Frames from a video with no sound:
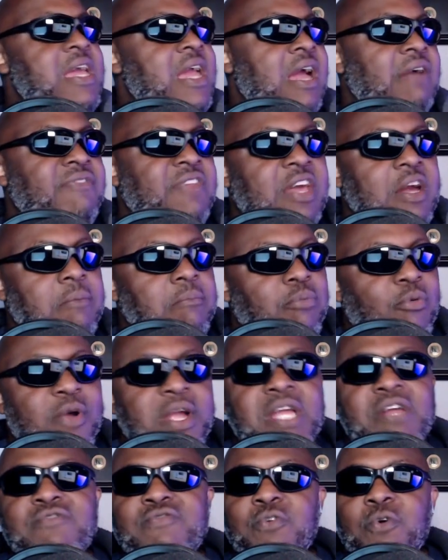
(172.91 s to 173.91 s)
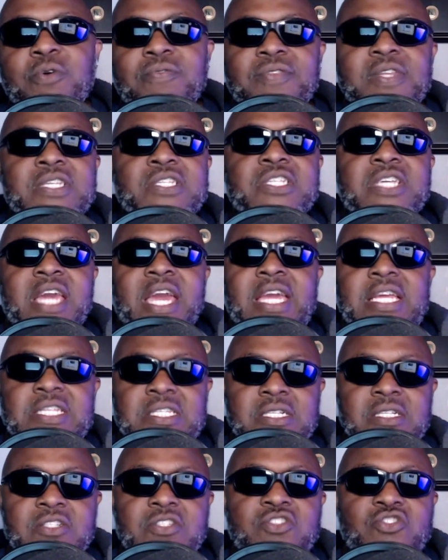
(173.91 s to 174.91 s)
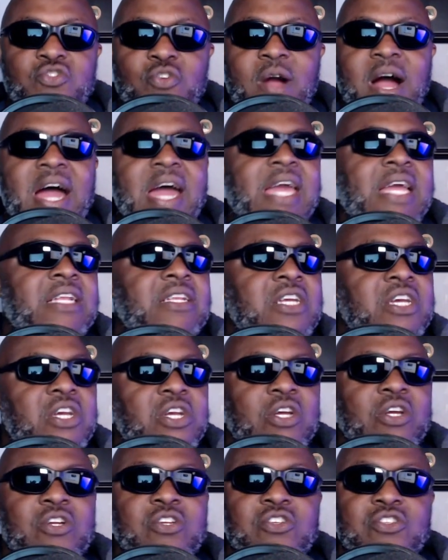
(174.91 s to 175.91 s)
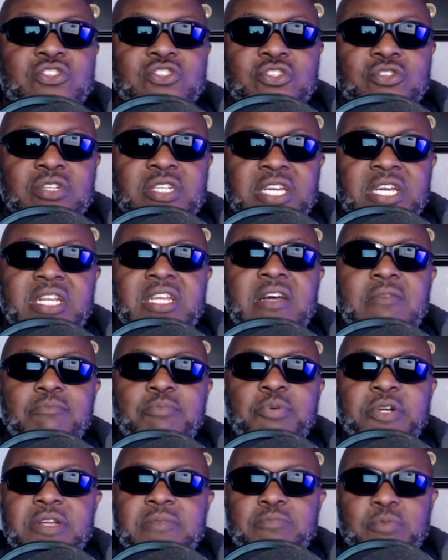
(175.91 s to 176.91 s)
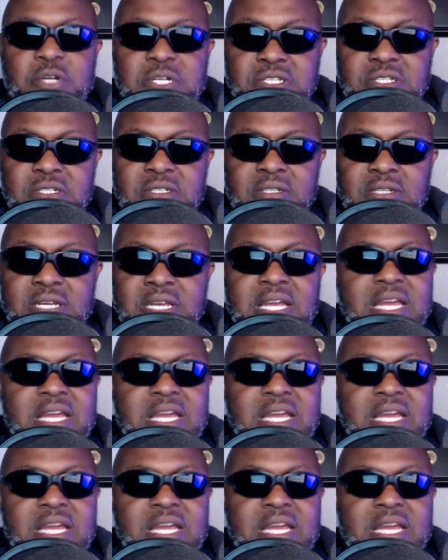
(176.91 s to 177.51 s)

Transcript: And they are bringing forth these cases trying to get him put in prison.